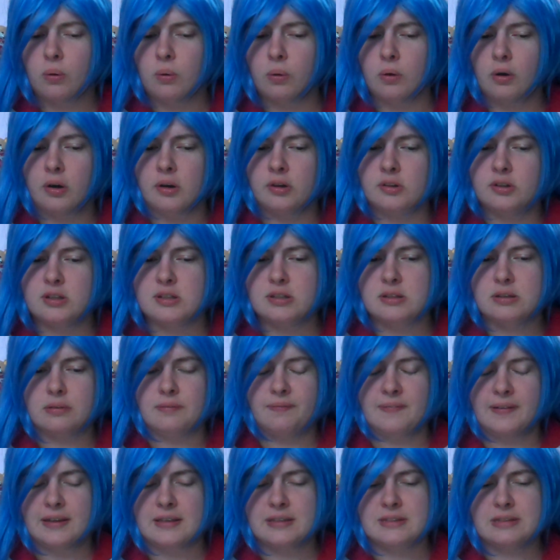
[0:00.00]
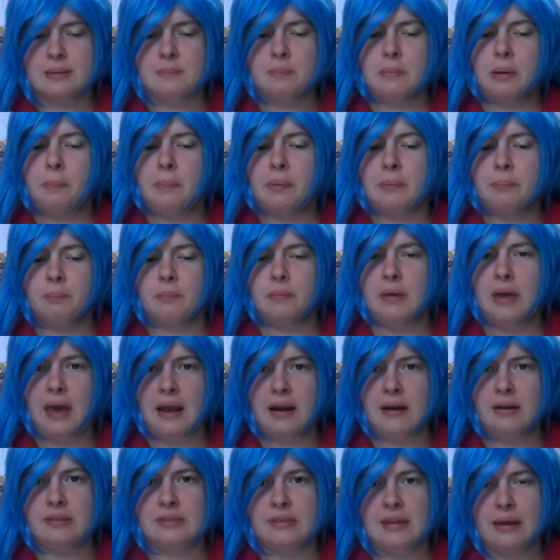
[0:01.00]
or just fix them up and
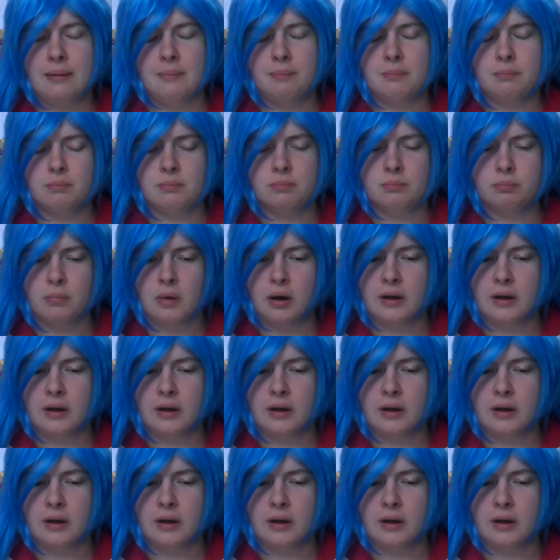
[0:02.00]
edit them,